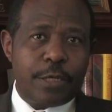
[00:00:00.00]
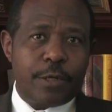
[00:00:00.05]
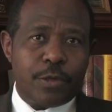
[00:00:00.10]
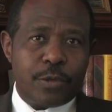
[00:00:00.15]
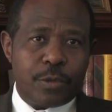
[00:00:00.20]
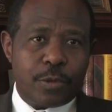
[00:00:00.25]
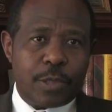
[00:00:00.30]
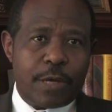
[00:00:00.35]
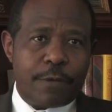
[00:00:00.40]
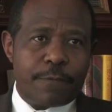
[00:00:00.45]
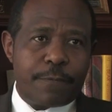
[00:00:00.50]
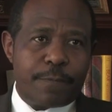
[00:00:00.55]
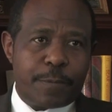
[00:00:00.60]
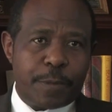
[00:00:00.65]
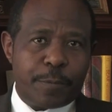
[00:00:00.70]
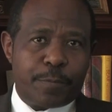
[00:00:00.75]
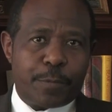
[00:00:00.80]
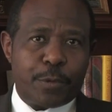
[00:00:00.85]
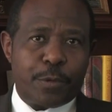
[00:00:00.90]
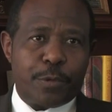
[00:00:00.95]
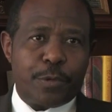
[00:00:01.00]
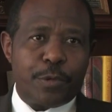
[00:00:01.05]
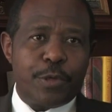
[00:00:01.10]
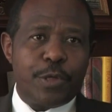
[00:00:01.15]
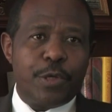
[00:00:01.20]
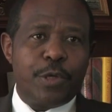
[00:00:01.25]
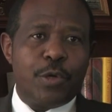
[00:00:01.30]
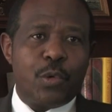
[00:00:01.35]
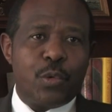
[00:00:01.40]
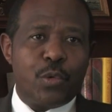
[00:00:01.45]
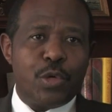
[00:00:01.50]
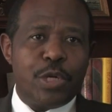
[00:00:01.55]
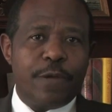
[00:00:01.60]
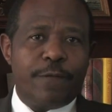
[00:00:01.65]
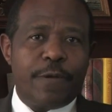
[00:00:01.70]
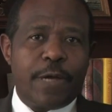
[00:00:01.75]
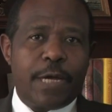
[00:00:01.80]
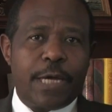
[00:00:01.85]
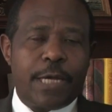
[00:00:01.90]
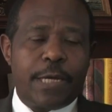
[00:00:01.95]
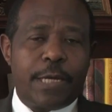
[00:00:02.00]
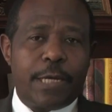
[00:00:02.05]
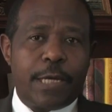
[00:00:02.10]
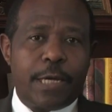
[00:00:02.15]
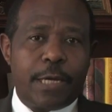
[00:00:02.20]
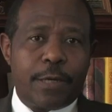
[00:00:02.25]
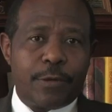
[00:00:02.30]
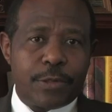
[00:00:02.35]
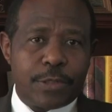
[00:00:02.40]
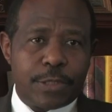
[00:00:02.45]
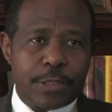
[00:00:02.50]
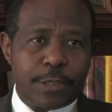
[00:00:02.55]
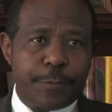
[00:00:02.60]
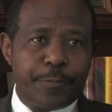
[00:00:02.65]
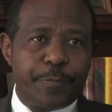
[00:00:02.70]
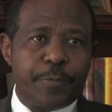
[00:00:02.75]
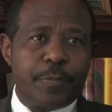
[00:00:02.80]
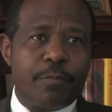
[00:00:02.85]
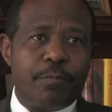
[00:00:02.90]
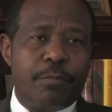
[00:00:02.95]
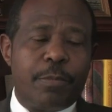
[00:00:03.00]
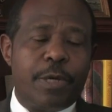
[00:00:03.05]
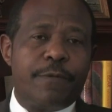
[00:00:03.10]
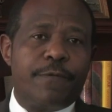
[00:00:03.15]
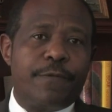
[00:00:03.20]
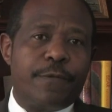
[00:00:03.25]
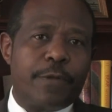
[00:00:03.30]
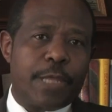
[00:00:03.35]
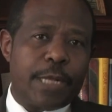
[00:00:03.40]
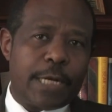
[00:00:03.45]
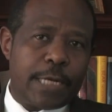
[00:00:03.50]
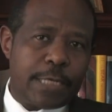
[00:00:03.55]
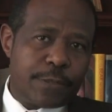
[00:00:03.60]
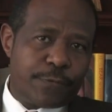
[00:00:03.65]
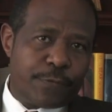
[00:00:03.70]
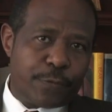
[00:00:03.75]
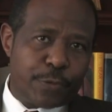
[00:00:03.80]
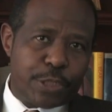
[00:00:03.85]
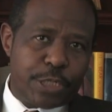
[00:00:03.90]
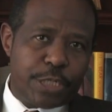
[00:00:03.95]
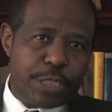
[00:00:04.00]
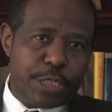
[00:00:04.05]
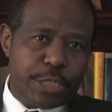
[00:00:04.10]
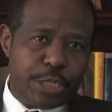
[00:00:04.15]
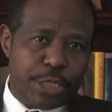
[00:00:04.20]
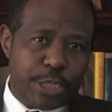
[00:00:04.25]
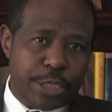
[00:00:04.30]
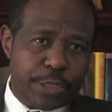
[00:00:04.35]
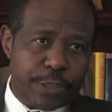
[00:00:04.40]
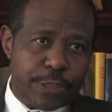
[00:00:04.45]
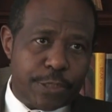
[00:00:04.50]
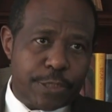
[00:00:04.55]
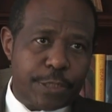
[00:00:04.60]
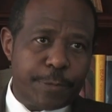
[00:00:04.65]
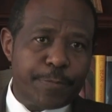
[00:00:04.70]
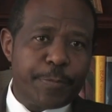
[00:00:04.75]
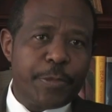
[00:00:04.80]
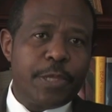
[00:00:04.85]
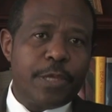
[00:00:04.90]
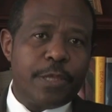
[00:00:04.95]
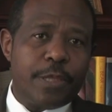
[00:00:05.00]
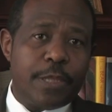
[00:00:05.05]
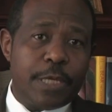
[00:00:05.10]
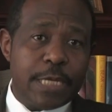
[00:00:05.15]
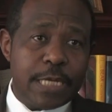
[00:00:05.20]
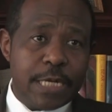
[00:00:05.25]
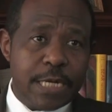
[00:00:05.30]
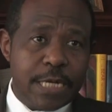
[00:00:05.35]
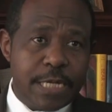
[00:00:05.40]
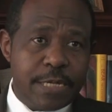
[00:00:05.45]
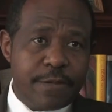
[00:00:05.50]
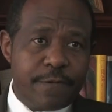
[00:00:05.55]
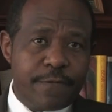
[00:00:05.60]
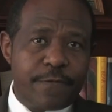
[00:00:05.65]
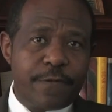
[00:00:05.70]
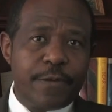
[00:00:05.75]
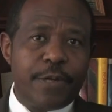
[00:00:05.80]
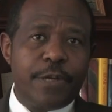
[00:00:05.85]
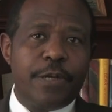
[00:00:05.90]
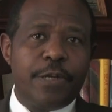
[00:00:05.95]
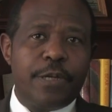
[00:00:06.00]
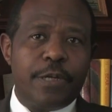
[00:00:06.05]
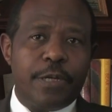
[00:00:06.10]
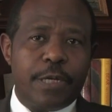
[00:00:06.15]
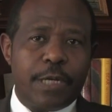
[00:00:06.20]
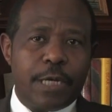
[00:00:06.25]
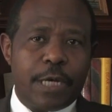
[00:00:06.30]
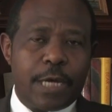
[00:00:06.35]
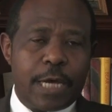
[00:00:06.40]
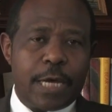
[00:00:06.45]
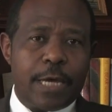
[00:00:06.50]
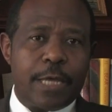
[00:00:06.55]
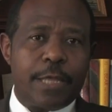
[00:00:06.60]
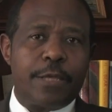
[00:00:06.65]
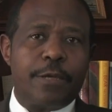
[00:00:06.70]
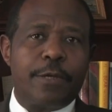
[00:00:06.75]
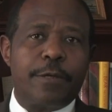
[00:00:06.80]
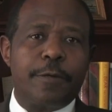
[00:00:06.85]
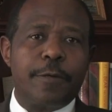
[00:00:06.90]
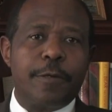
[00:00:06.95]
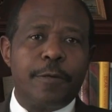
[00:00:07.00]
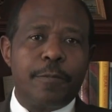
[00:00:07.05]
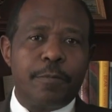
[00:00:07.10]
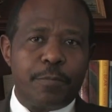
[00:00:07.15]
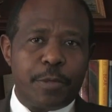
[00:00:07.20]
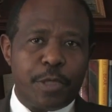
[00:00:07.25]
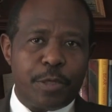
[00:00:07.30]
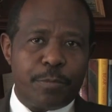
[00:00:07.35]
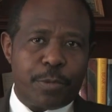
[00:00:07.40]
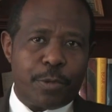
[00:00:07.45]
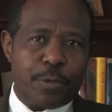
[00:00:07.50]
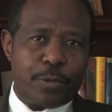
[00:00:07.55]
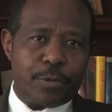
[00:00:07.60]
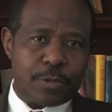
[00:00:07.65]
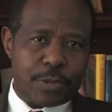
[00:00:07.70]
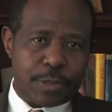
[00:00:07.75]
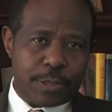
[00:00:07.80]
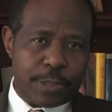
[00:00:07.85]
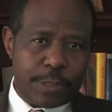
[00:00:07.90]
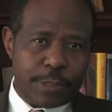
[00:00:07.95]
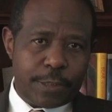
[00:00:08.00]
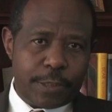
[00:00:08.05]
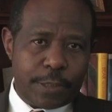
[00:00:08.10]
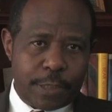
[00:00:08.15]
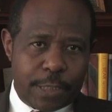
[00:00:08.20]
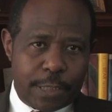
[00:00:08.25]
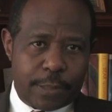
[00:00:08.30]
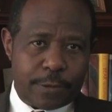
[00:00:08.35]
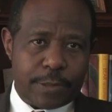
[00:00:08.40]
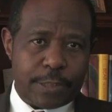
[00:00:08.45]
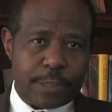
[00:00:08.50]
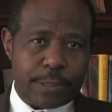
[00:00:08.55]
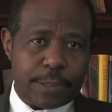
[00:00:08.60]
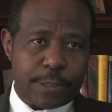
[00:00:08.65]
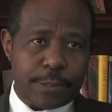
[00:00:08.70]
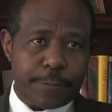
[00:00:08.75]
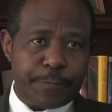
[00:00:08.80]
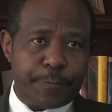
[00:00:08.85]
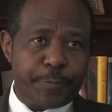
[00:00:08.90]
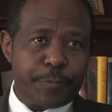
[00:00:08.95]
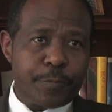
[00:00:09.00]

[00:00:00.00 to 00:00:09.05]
you have people who never had a house, but for the last 14 years, they live in the other people's houses.